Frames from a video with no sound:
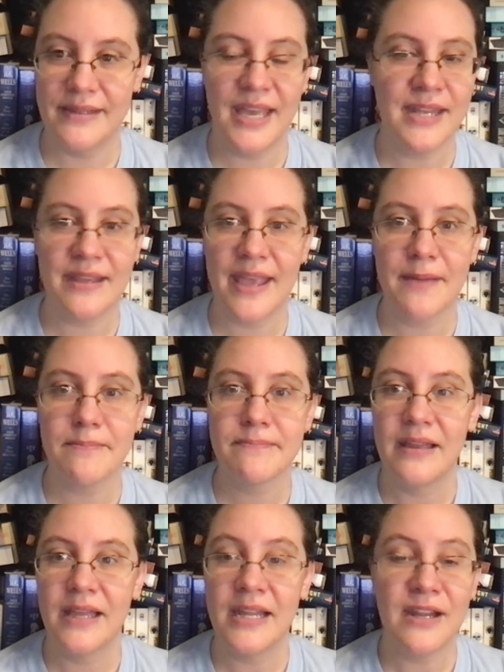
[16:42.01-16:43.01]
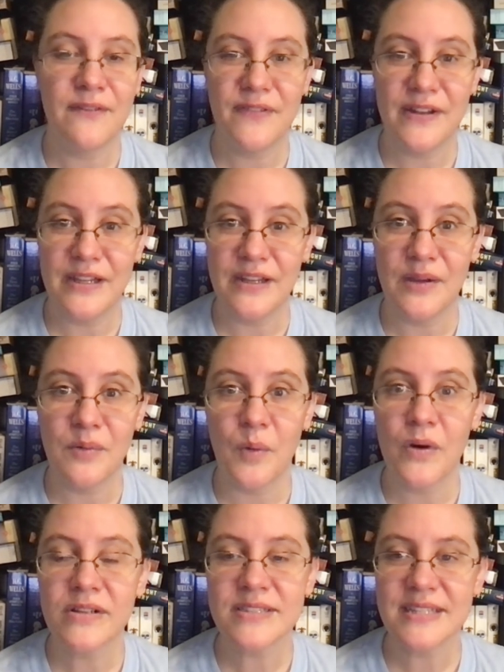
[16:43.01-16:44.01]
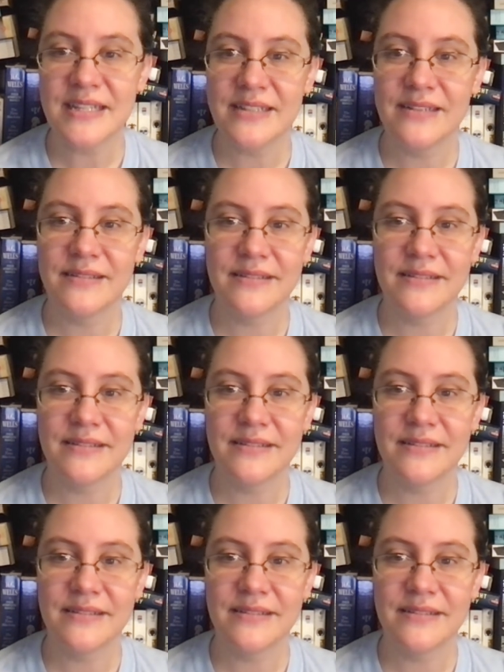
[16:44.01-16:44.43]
Endgame and Infinity Wars. It